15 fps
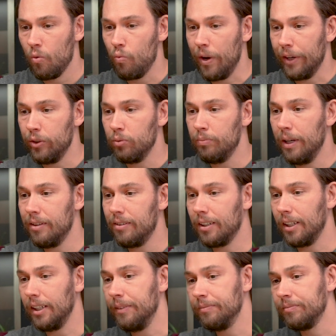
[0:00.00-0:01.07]
when you
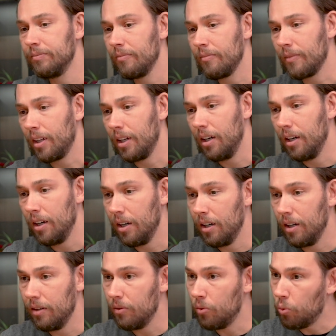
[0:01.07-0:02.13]
basically
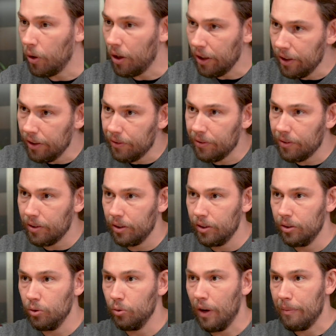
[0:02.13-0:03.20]
release
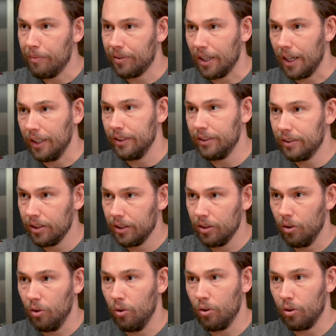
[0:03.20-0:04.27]
new website
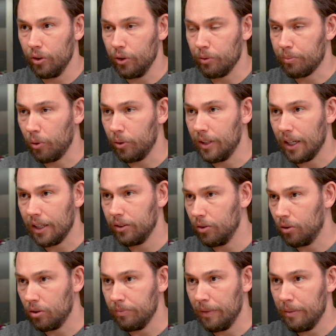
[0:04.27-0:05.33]
or your product,
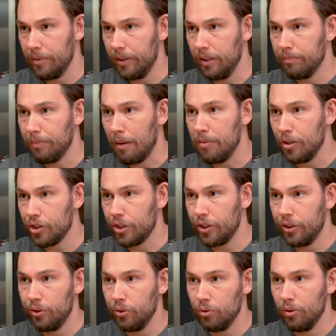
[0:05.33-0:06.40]
or maybe publish
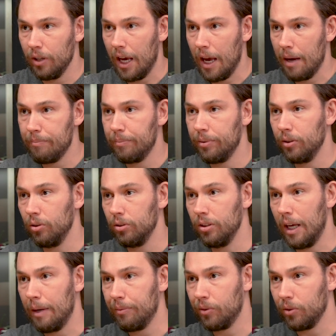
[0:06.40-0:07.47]
new app on
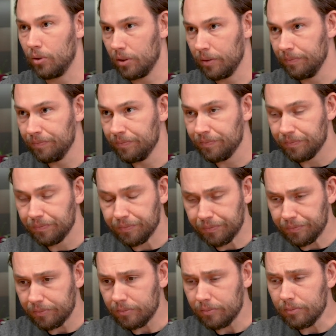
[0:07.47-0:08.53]
the App Store,
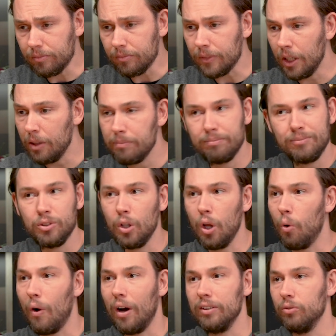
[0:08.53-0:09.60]
no
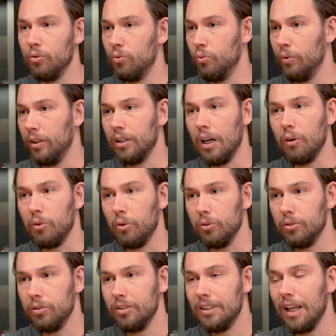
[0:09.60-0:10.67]
one will
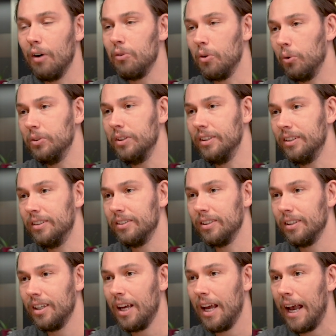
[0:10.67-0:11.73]
download it,
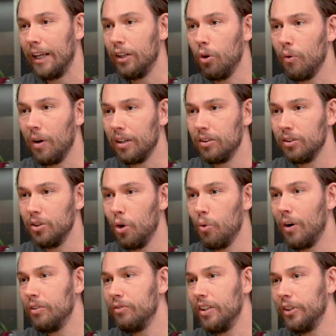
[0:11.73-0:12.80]
and no
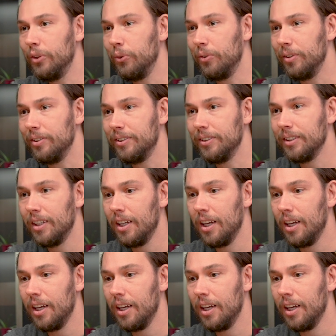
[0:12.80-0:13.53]
one will use it.